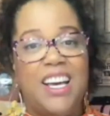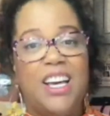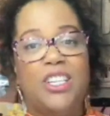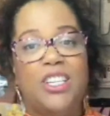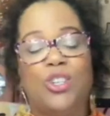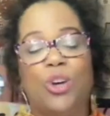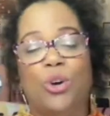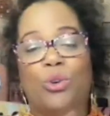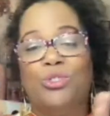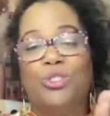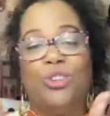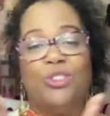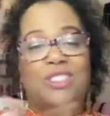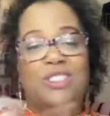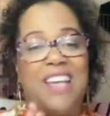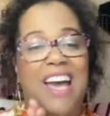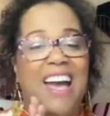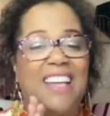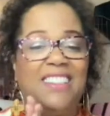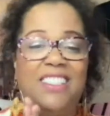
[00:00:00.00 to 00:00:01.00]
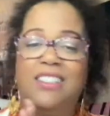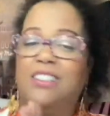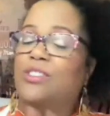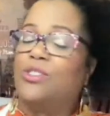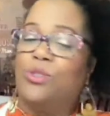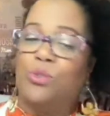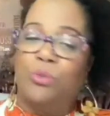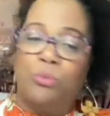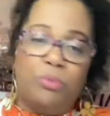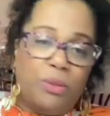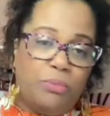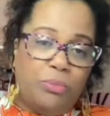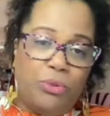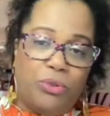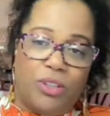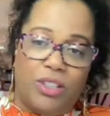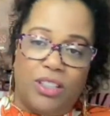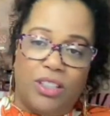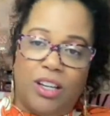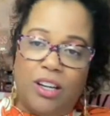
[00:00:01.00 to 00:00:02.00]
So your taxes are super
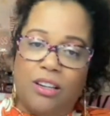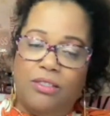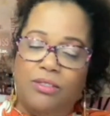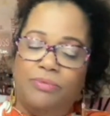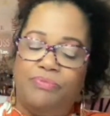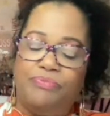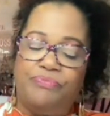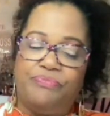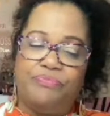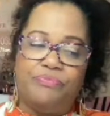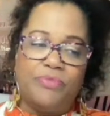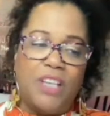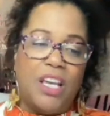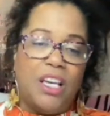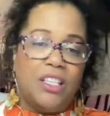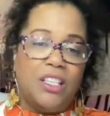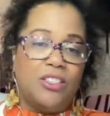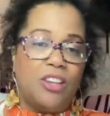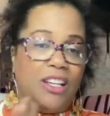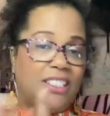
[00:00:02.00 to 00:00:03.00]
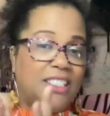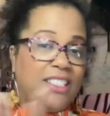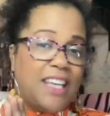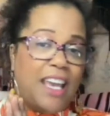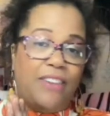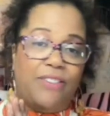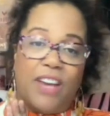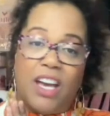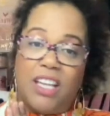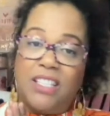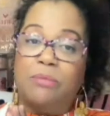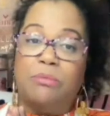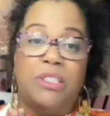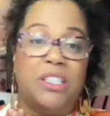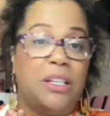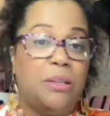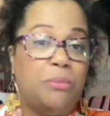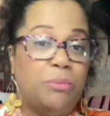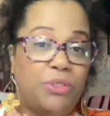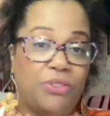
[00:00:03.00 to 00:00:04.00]
important, y'all. So I just gave y'all some
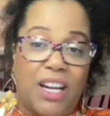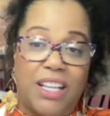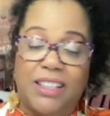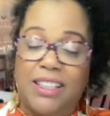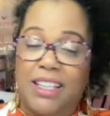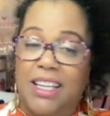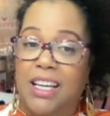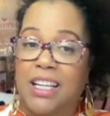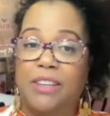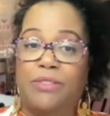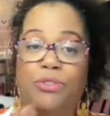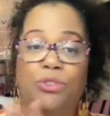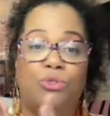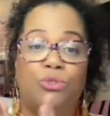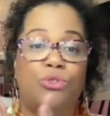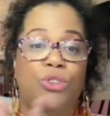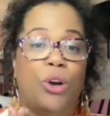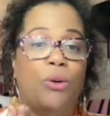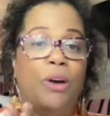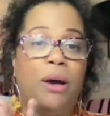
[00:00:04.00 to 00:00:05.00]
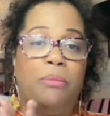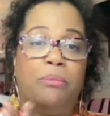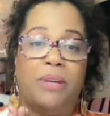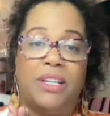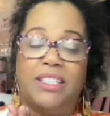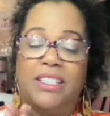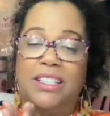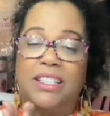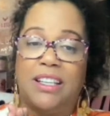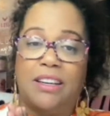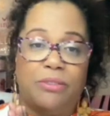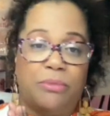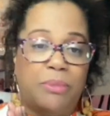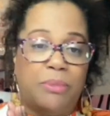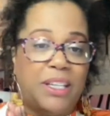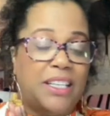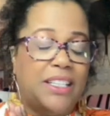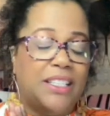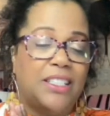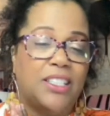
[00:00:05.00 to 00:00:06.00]
gems right there. If you know how much the
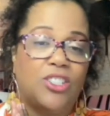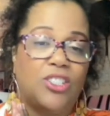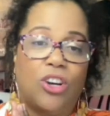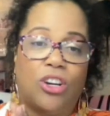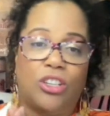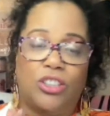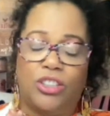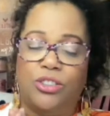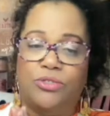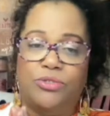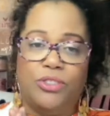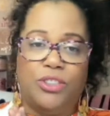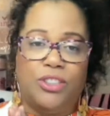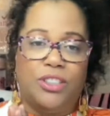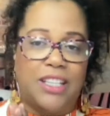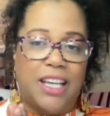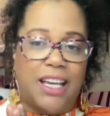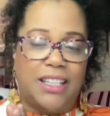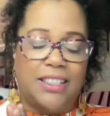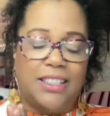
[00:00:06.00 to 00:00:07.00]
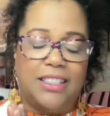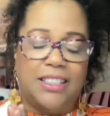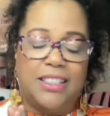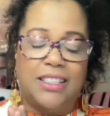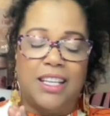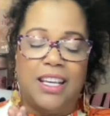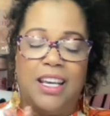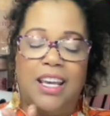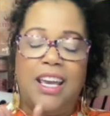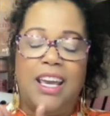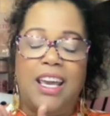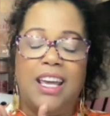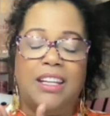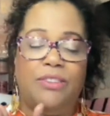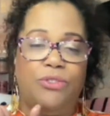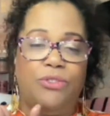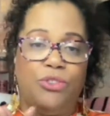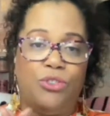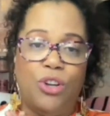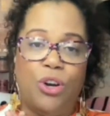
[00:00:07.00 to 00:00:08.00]
government is charging you for your taxes, and
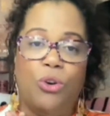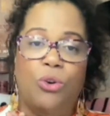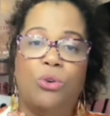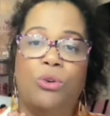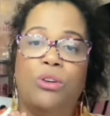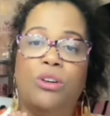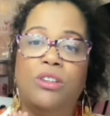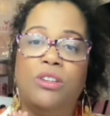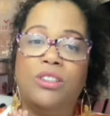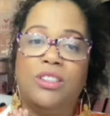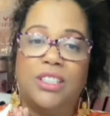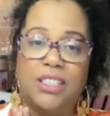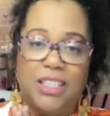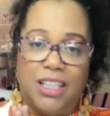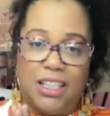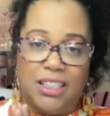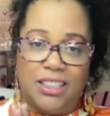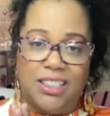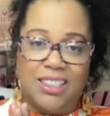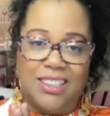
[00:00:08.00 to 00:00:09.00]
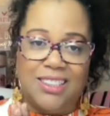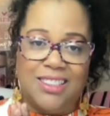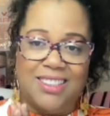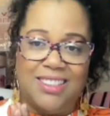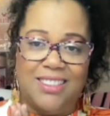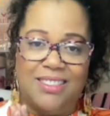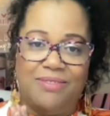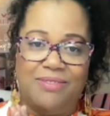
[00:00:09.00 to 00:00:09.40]
if you know deductions.